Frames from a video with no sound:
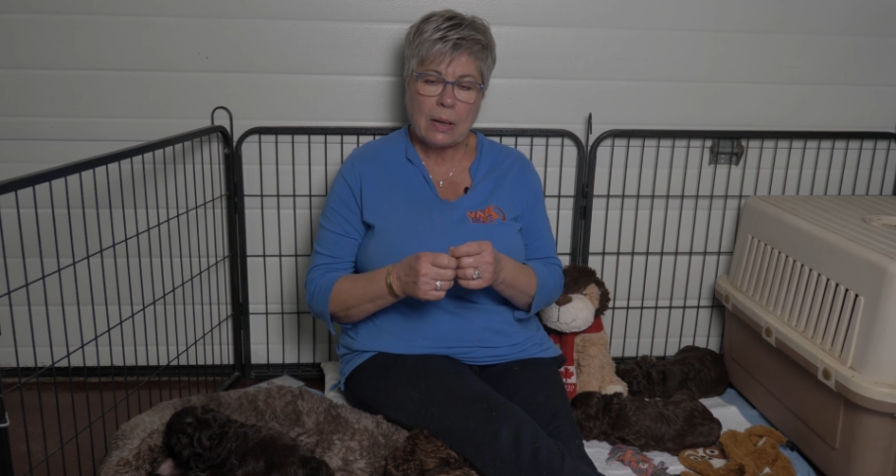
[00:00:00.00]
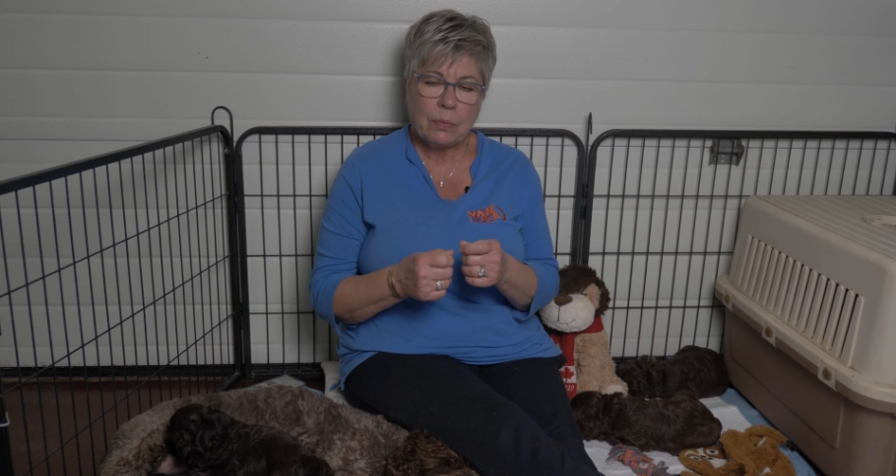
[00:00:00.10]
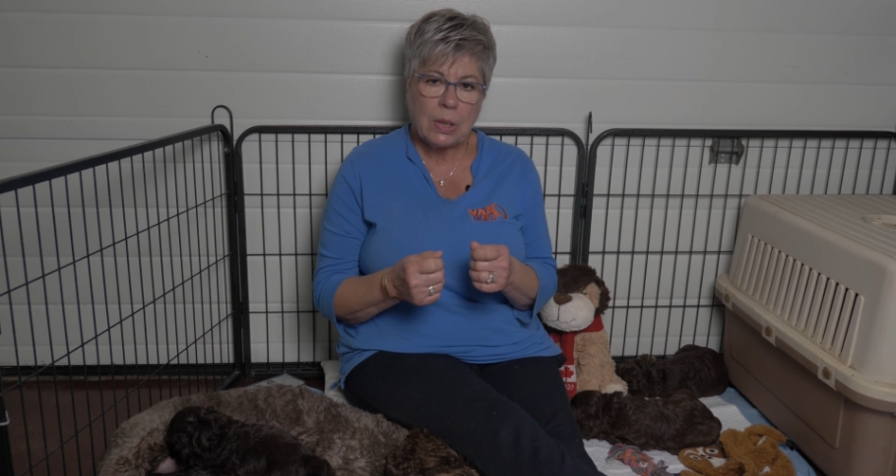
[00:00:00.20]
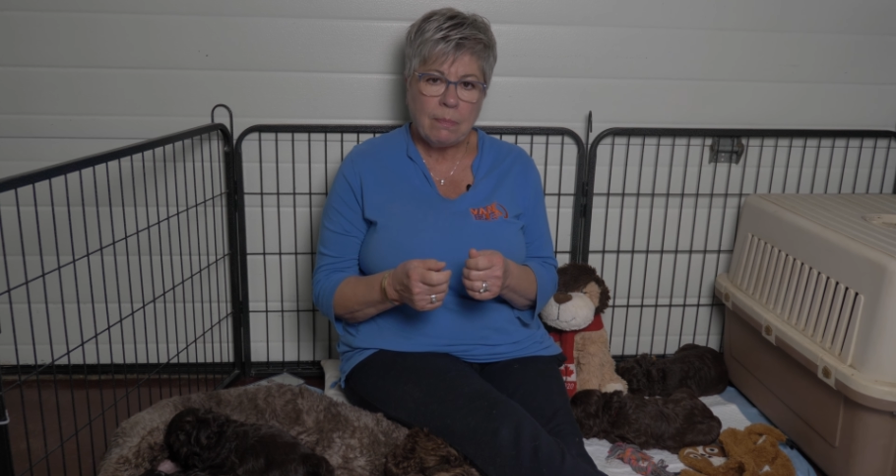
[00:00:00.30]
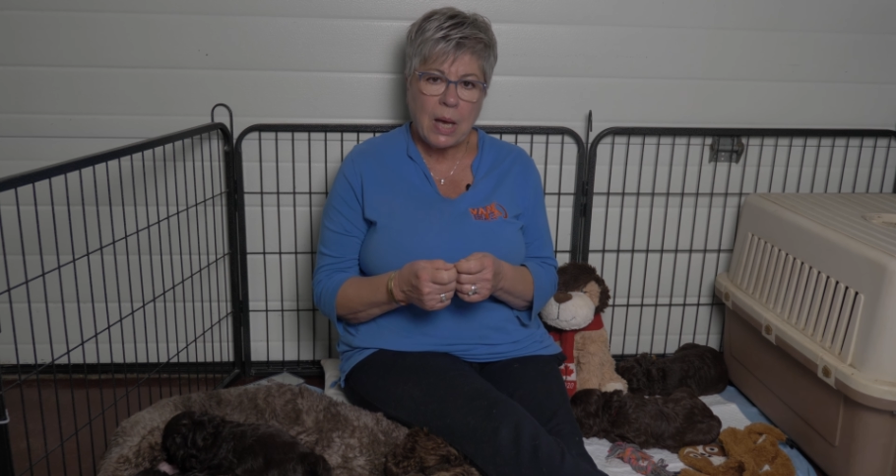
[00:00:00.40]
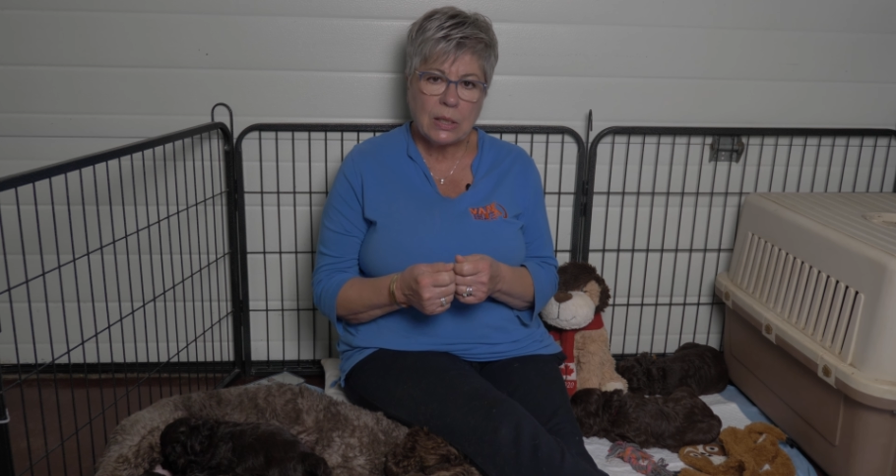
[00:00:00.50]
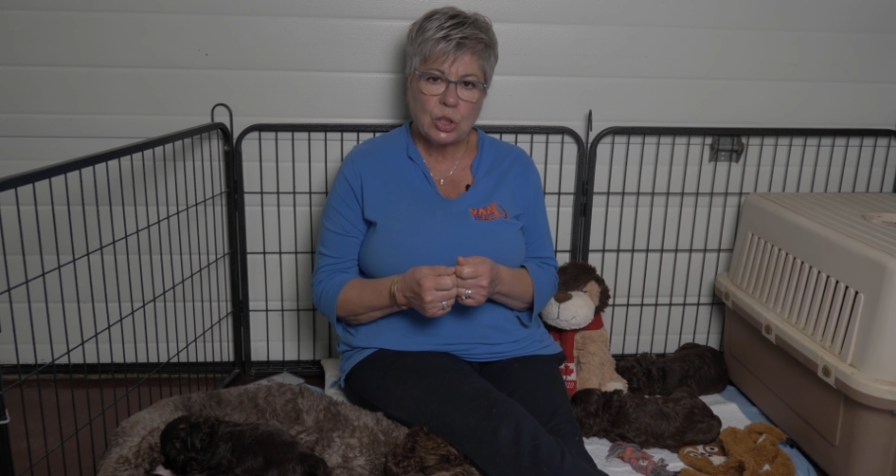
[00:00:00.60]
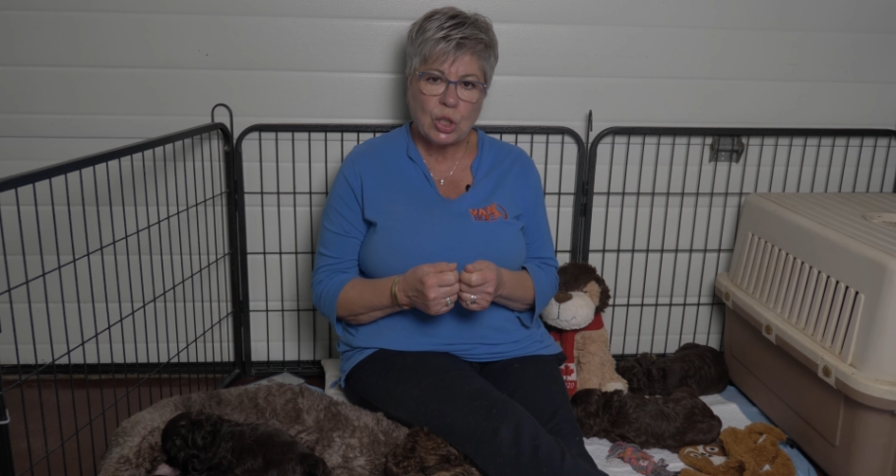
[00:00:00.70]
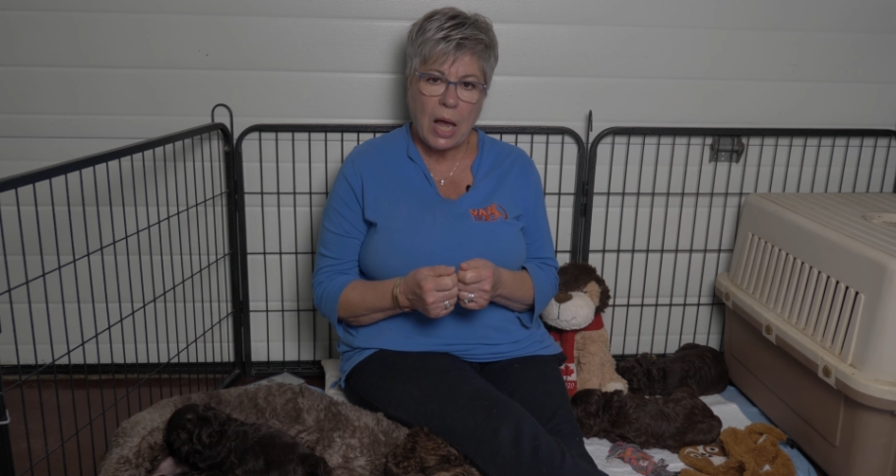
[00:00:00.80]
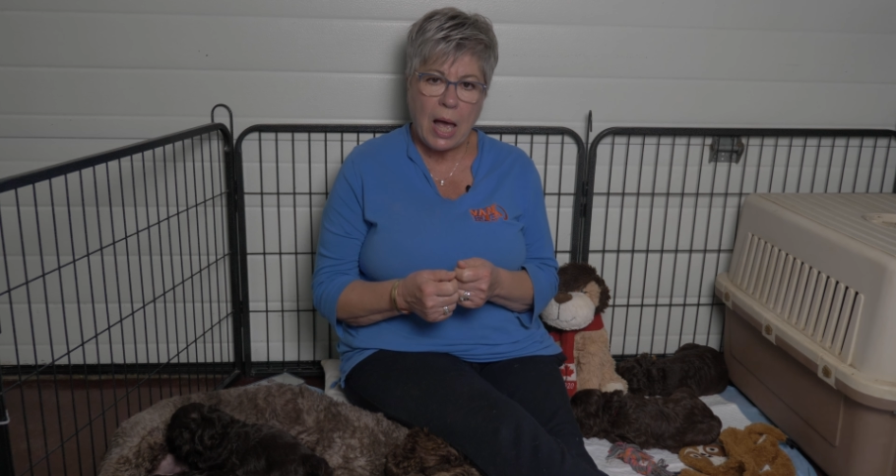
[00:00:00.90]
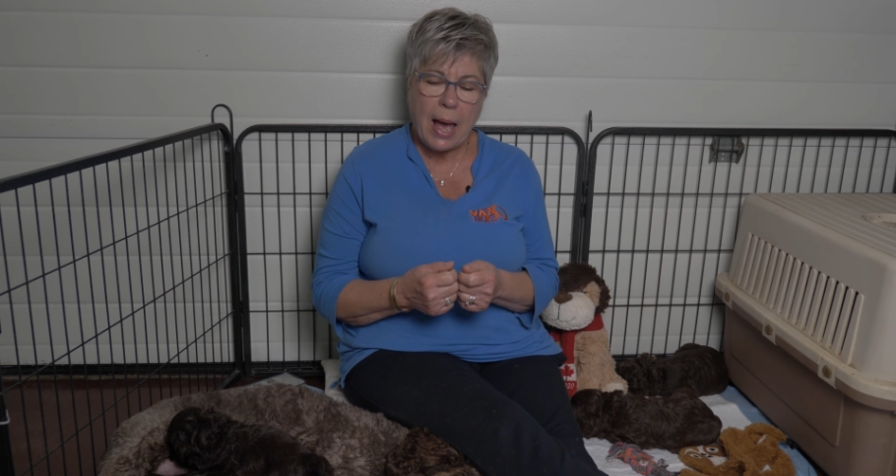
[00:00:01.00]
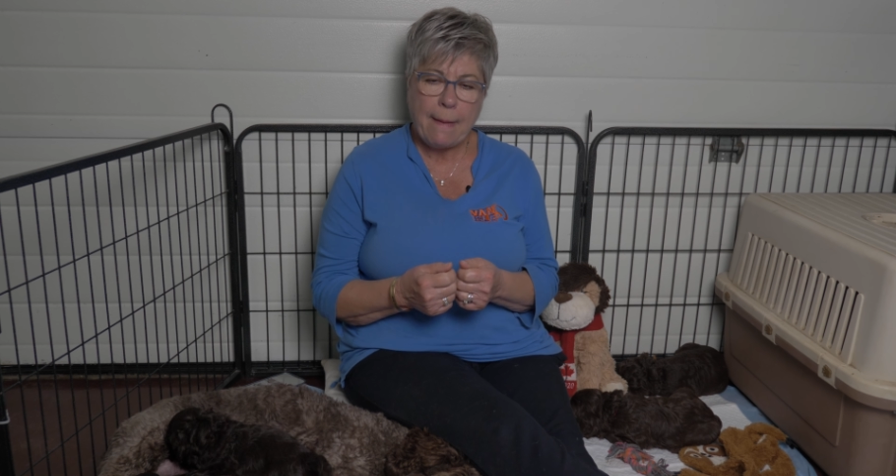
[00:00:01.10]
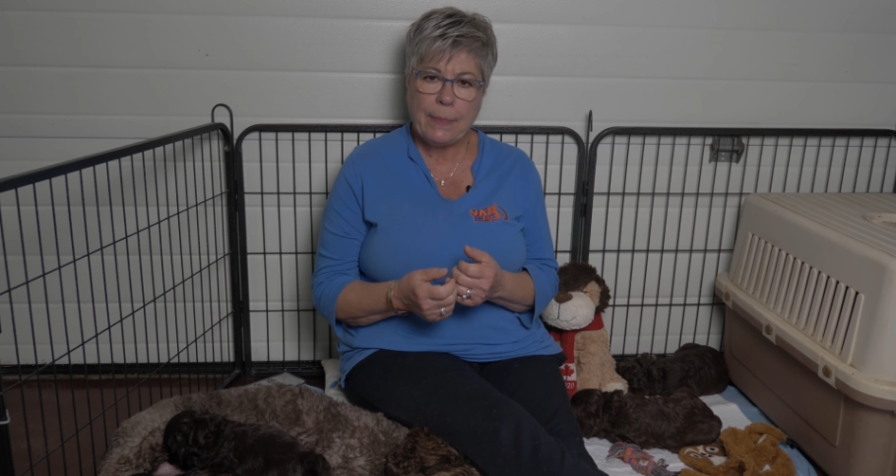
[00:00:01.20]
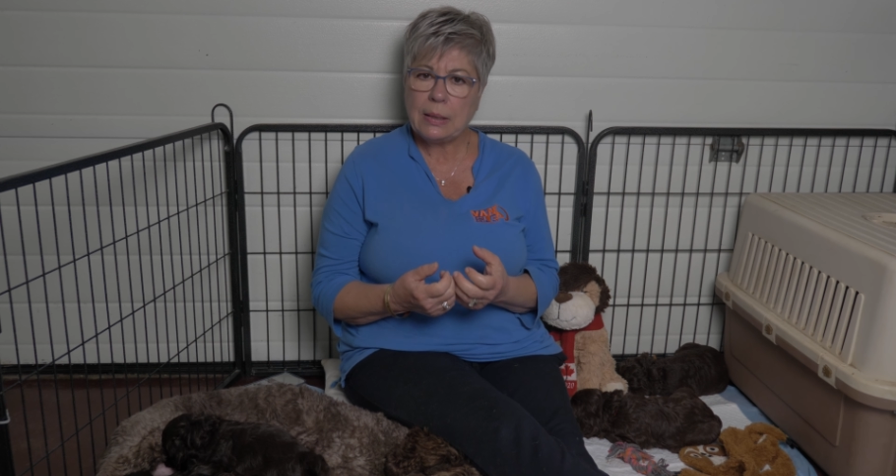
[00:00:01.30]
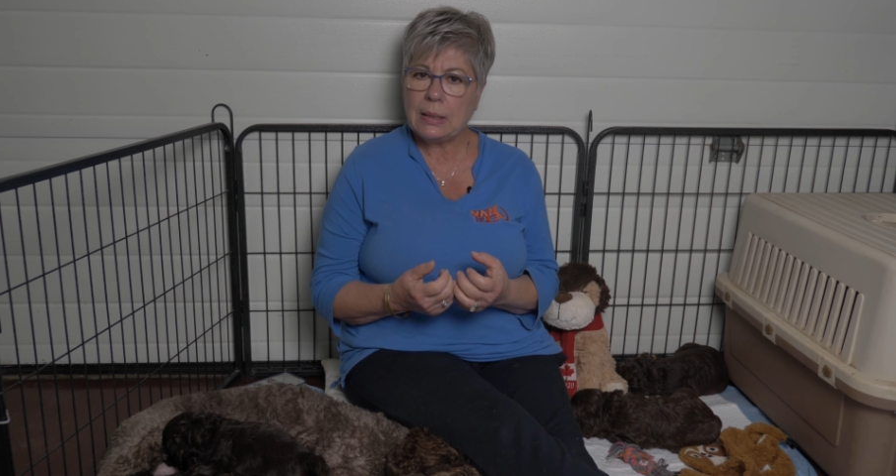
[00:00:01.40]
that we mush
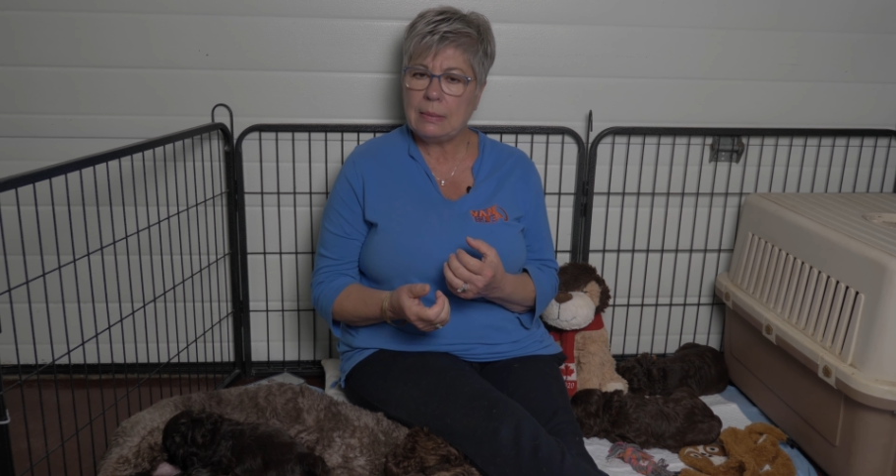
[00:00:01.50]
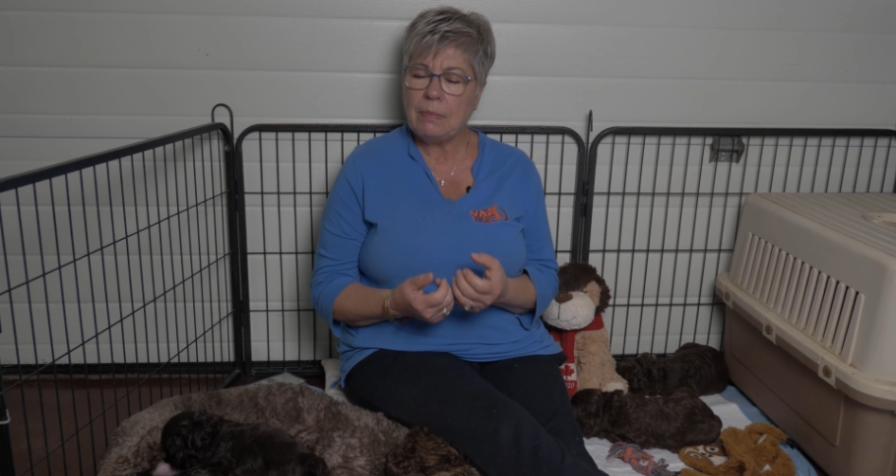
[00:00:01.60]
up and